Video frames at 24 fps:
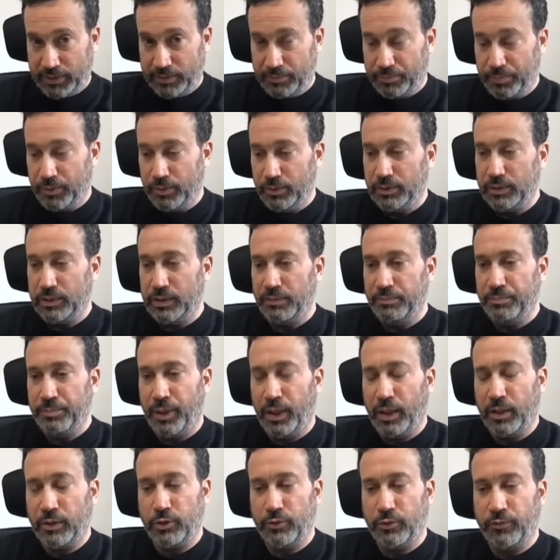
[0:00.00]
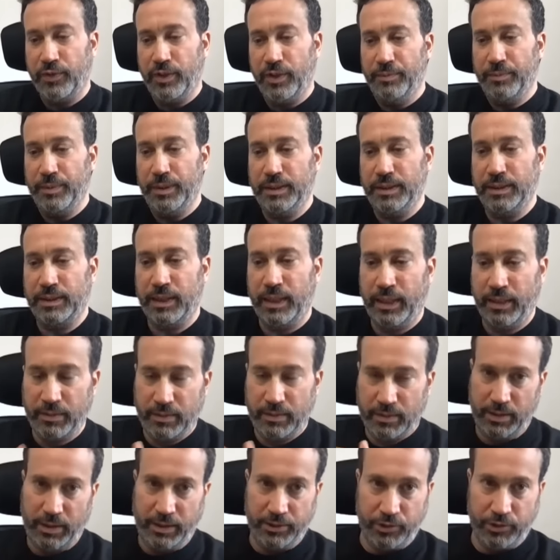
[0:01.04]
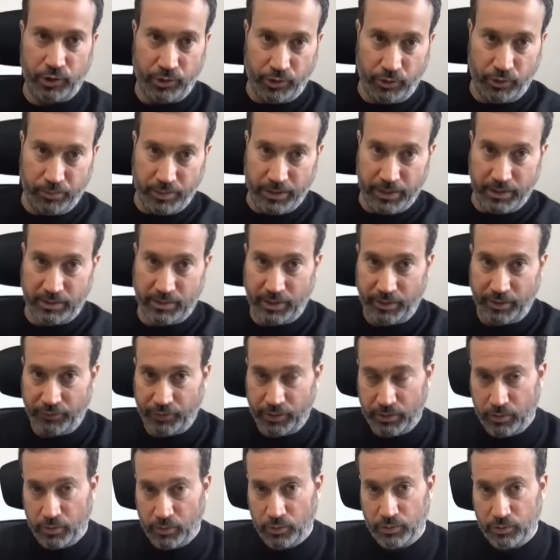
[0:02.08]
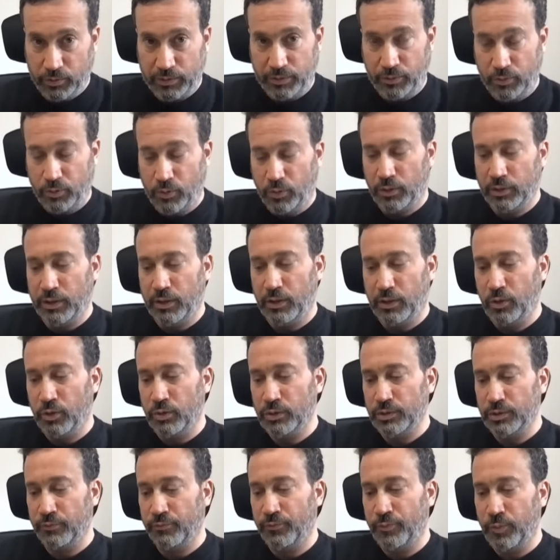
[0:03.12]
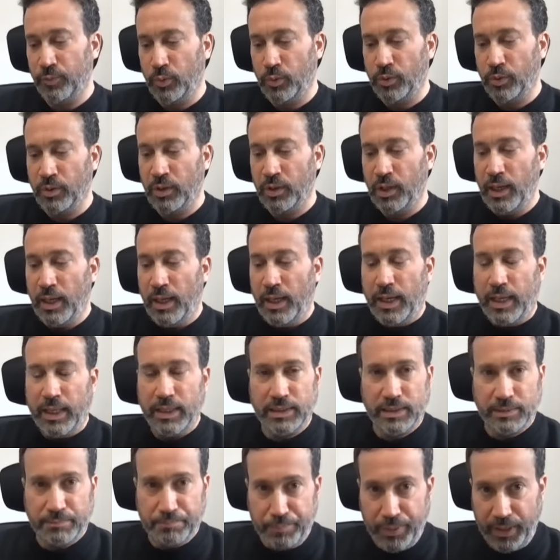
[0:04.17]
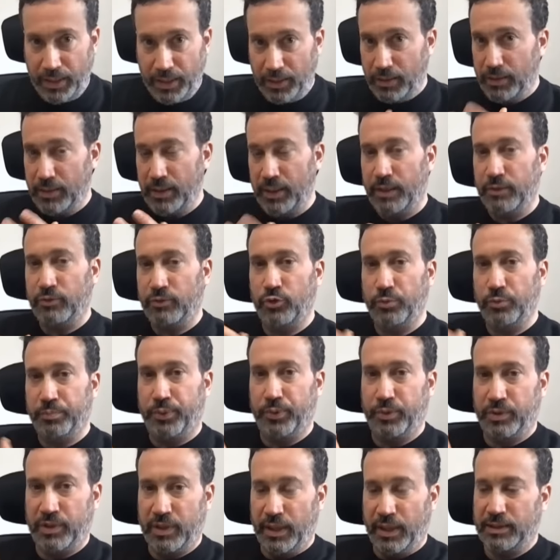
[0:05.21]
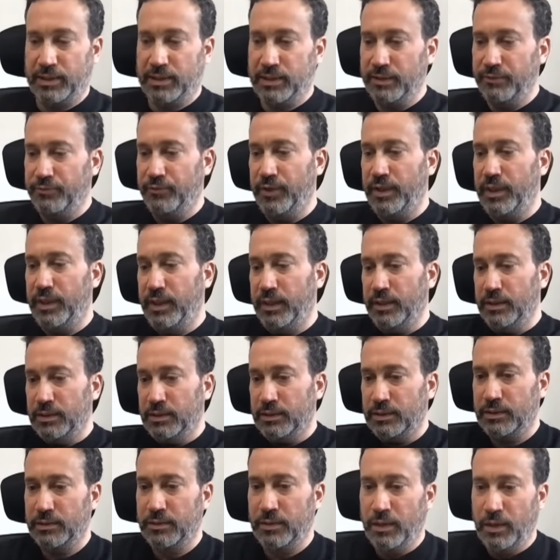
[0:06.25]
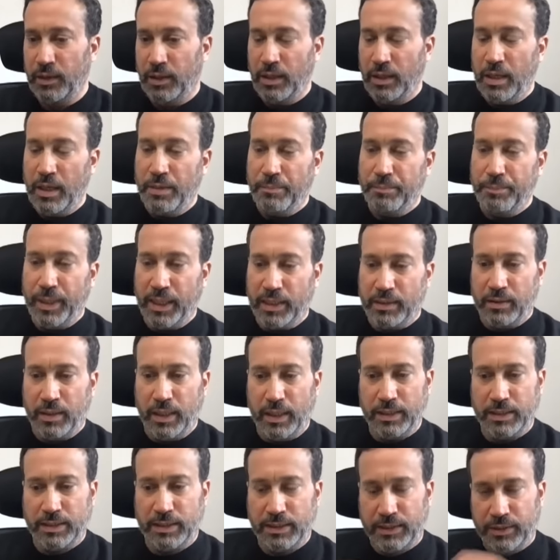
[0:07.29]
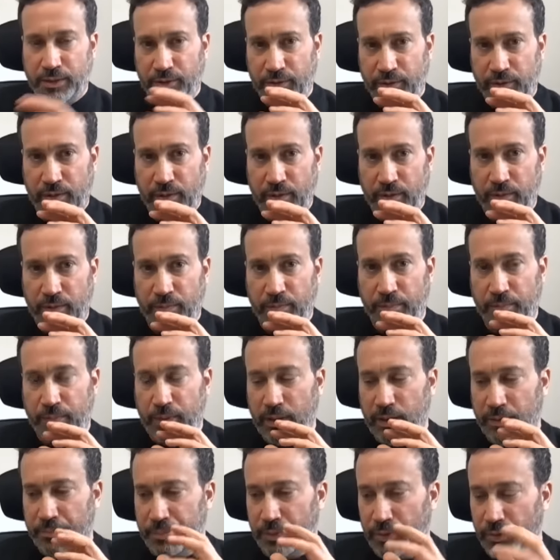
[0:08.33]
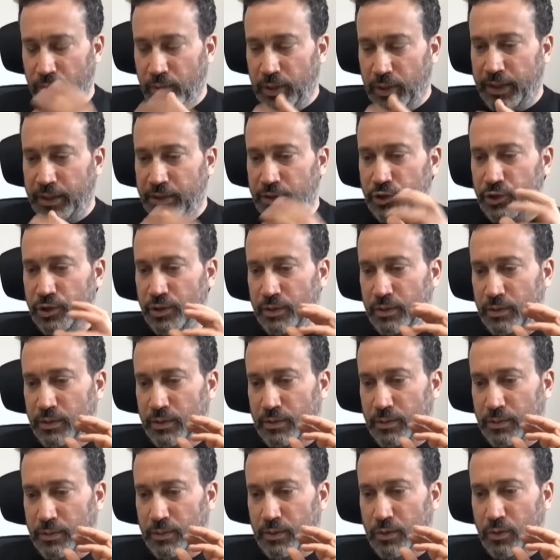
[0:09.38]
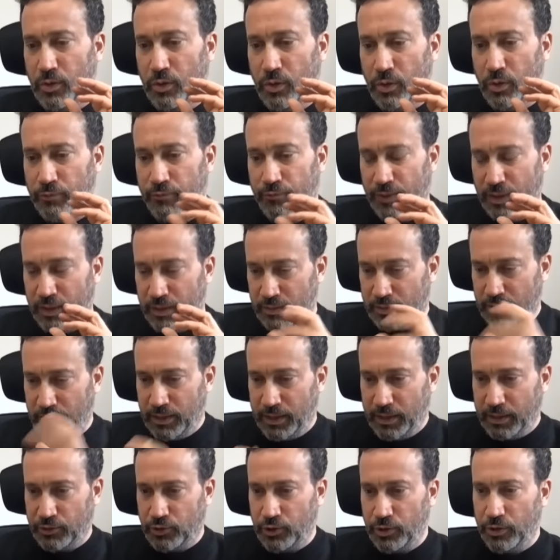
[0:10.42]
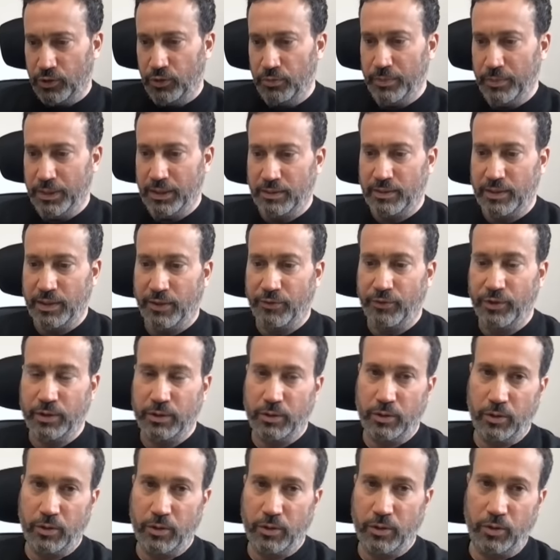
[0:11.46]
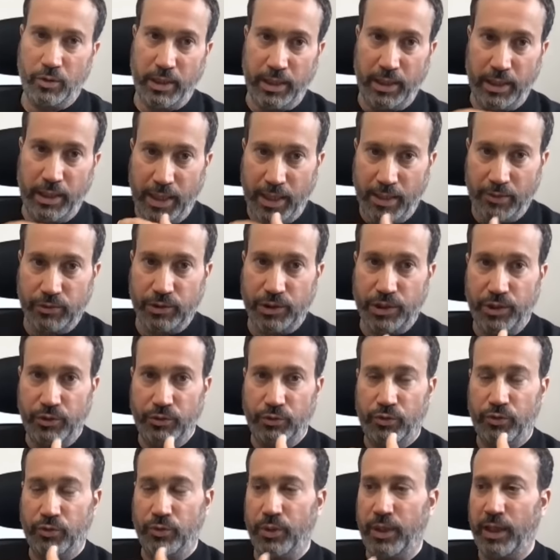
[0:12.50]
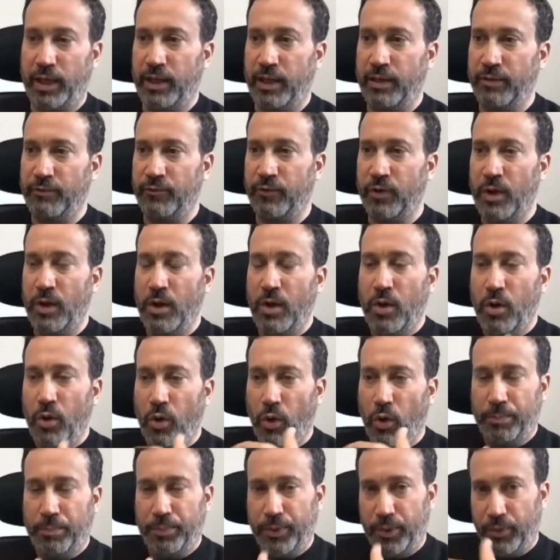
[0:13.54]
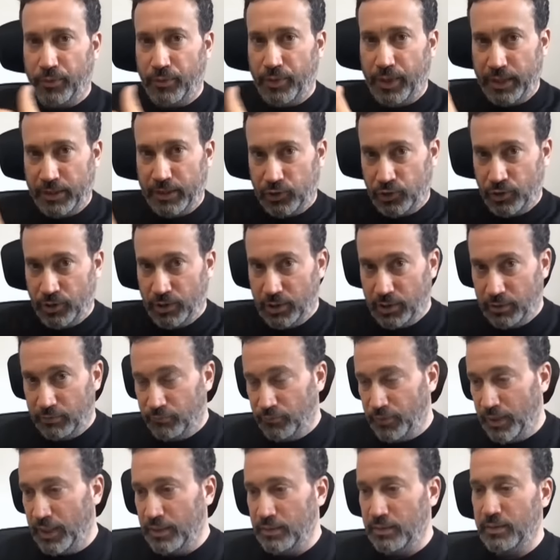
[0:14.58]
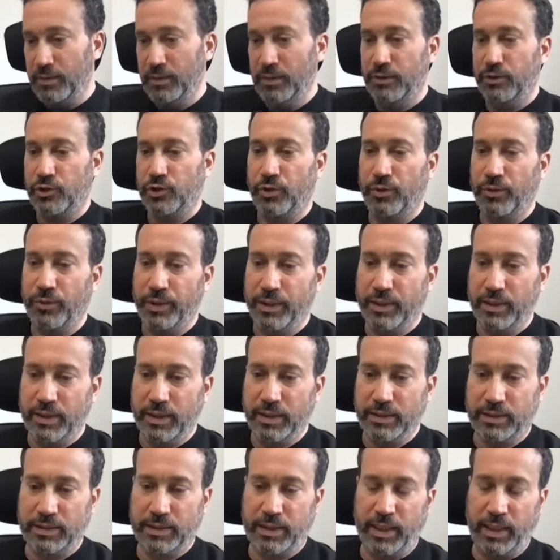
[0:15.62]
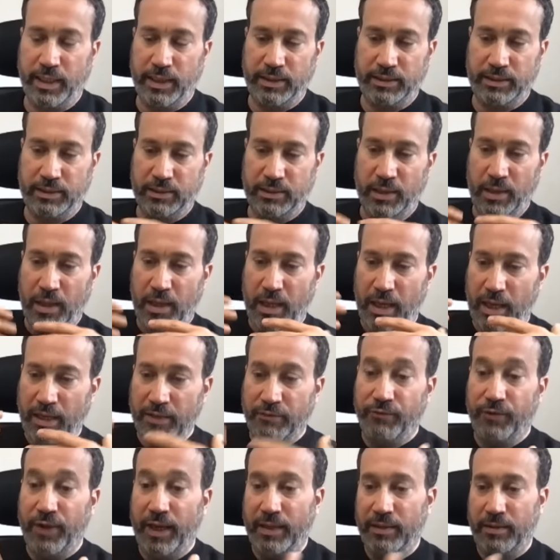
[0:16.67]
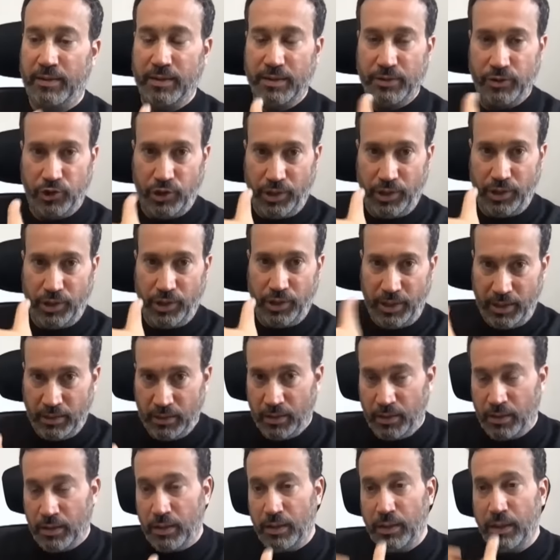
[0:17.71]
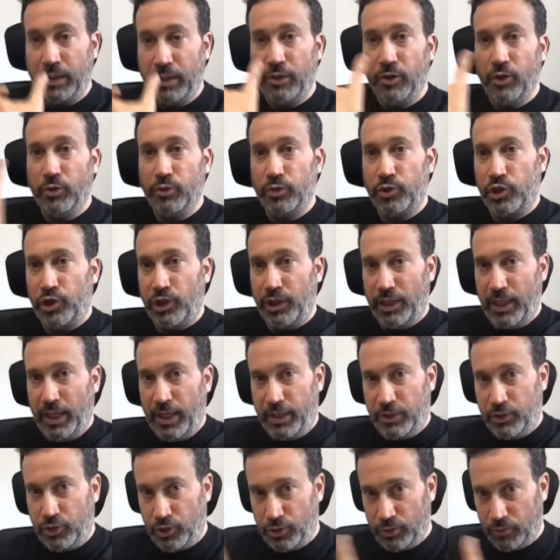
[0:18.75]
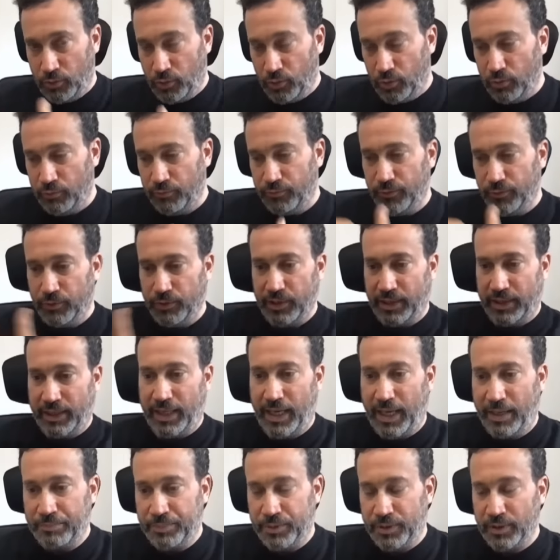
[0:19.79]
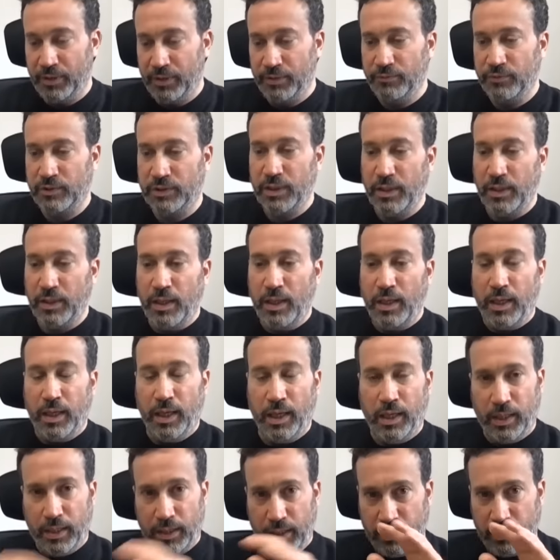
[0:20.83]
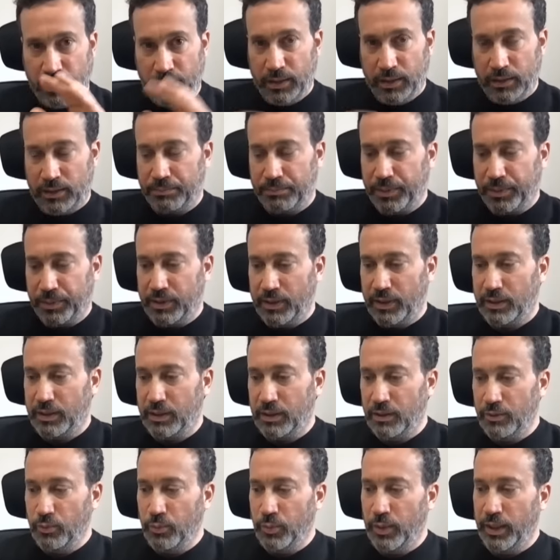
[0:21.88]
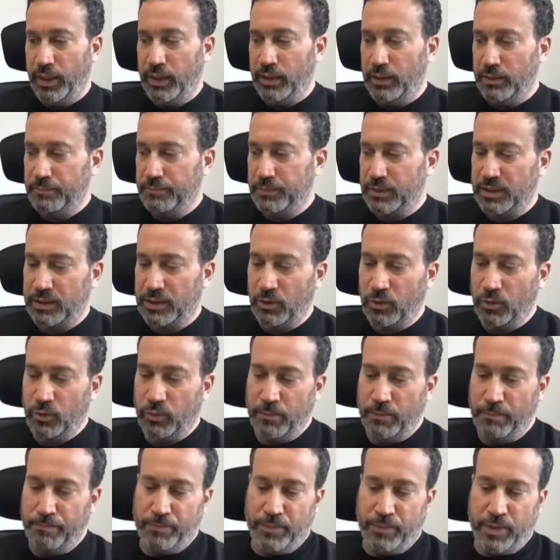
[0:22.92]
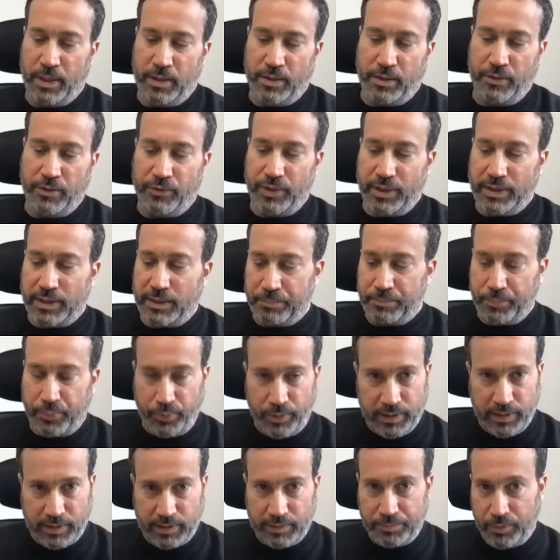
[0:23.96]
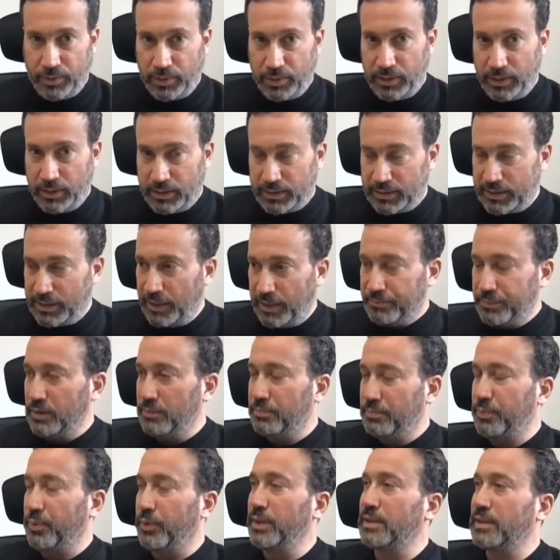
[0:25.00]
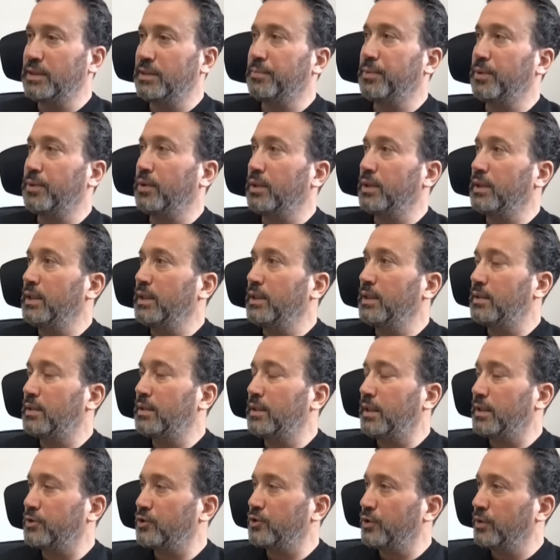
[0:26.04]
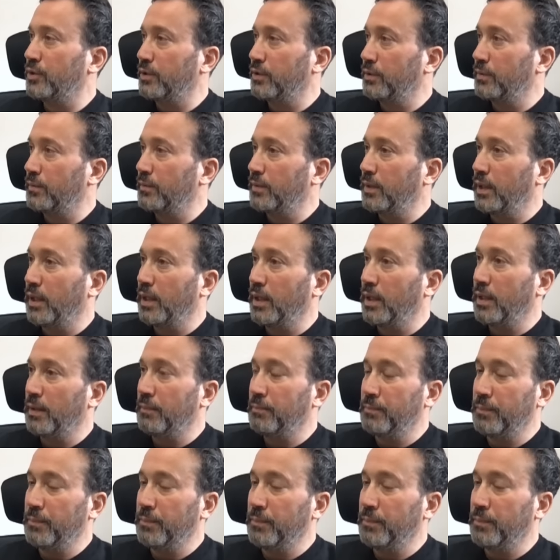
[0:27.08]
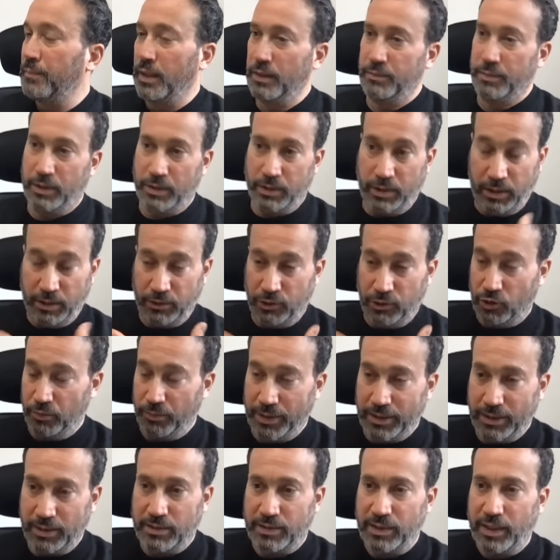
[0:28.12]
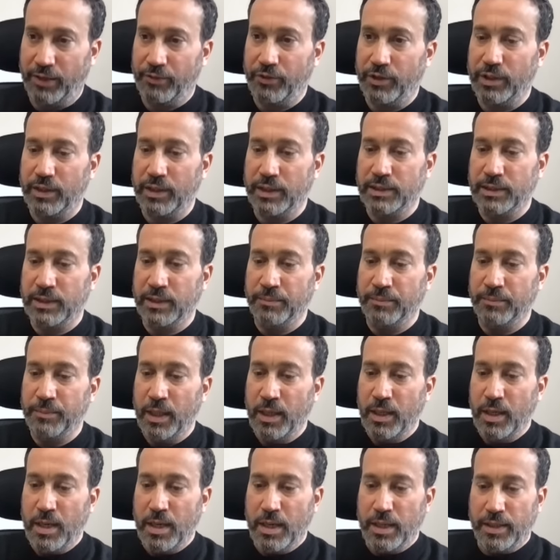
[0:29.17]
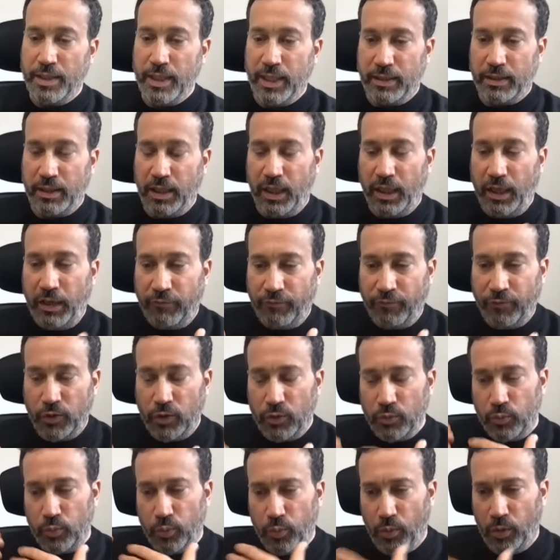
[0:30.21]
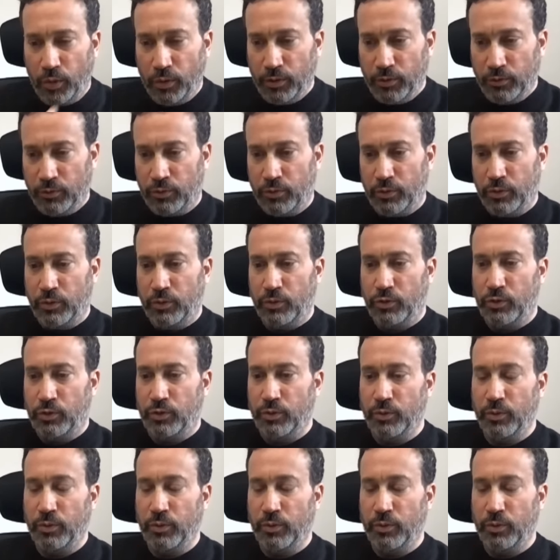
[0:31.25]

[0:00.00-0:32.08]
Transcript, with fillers: principles, and part of them is international humanitarian law, so-called the laws of war, as being there to protect civilians. But a certain manipulation of international humanitarian law allows you to have operational advantage, or in this case, advantage in negotiation over the captives uh, in this particular way. So there is a principle, an accepted principle in international, um, uh, in, in humanitarianism, that if you want